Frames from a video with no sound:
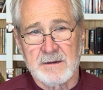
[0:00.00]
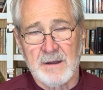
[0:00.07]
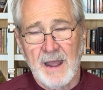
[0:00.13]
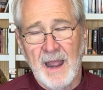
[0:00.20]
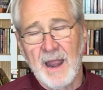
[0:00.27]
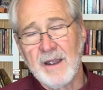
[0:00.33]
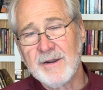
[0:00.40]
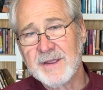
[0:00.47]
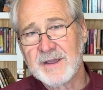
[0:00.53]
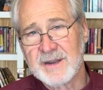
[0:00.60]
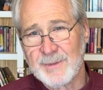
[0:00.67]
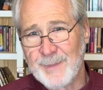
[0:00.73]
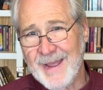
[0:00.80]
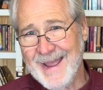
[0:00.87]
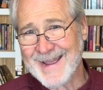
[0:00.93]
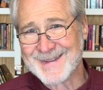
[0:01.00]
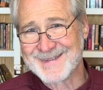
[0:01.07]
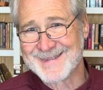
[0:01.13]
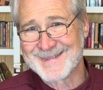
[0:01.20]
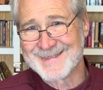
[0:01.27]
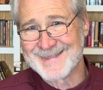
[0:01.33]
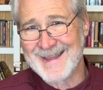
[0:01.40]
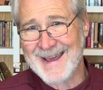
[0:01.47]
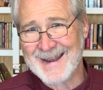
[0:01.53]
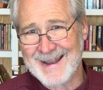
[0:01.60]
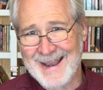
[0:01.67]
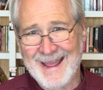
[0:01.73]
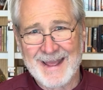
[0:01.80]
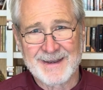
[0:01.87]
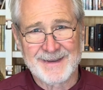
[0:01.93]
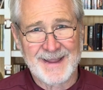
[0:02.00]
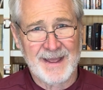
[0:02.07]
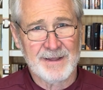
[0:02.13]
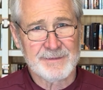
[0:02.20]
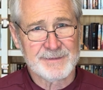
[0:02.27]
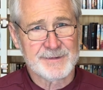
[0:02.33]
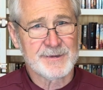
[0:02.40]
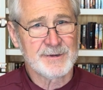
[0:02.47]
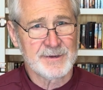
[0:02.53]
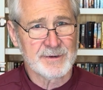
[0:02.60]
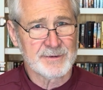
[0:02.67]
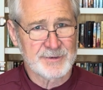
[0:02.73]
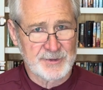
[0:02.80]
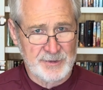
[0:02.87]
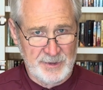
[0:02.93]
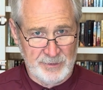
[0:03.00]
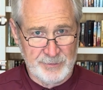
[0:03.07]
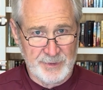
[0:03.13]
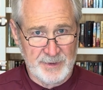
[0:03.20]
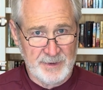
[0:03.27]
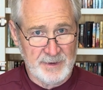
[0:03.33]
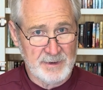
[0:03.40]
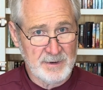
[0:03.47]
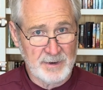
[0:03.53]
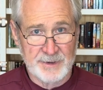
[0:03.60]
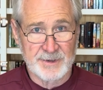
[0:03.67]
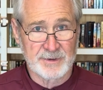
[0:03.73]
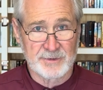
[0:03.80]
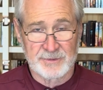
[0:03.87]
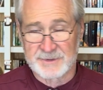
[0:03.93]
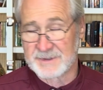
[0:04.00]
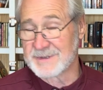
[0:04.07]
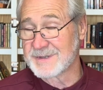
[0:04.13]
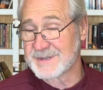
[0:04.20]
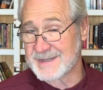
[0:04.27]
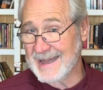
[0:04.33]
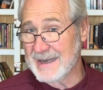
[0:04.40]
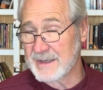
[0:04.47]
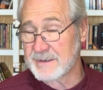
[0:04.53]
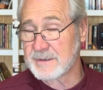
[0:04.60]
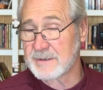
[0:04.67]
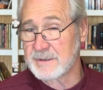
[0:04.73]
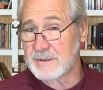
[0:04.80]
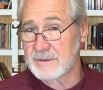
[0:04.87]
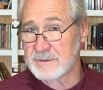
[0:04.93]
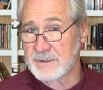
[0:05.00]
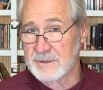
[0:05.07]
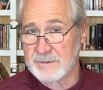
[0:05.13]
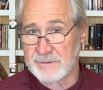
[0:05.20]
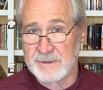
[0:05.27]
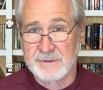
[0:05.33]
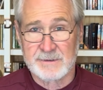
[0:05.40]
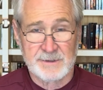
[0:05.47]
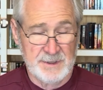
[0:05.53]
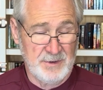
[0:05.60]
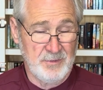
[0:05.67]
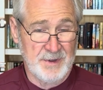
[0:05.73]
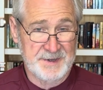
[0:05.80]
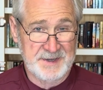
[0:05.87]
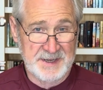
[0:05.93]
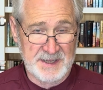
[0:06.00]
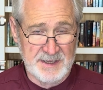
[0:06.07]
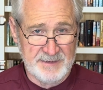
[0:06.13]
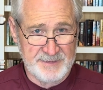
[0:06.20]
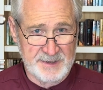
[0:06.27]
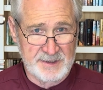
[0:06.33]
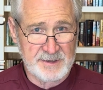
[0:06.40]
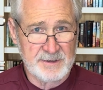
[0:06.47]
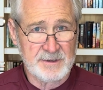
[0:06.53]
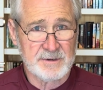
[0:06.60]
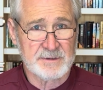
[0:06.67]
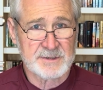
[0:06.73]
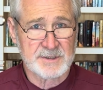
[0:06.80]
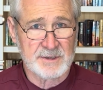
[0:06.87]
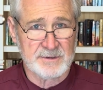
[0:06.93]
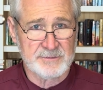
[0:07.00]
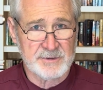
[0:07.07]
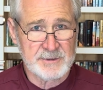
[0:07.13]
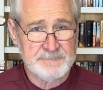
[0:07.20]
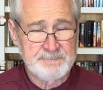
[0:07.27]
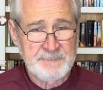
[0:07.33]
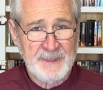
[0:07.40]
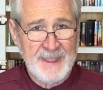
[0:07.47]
How are you going to pass that land down to your children? Are you going to sell it to your children? Do you want to give it to your children?